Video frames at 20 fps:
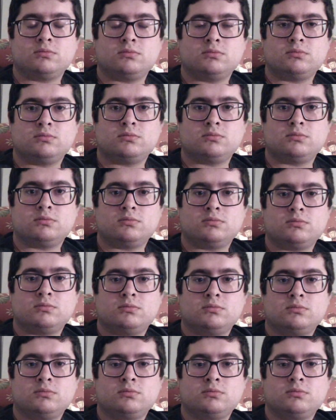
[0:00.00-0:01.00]

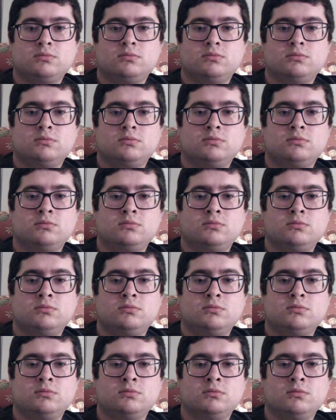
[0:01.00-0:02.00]

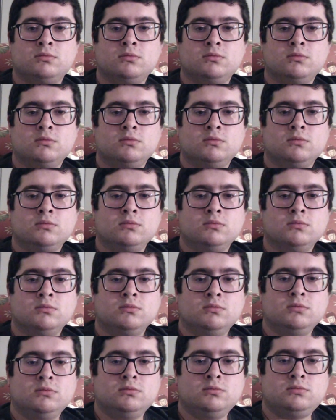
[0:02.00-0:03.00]

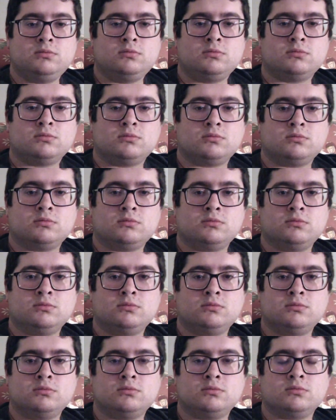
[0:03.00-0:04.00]

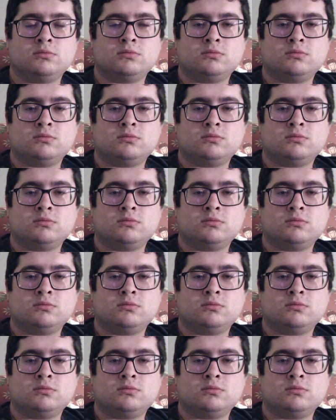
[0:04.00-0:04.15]
(no one is talking)